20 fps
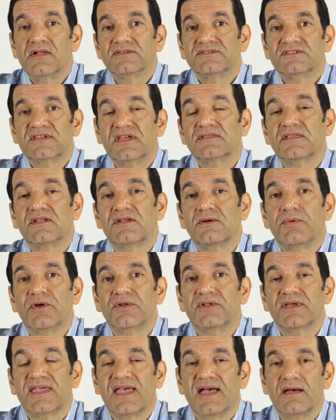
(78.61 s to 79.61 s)
set that up
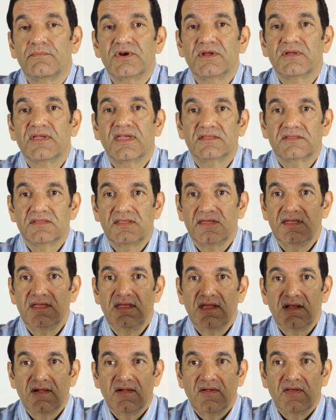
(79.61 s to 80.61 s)
on a camera, get the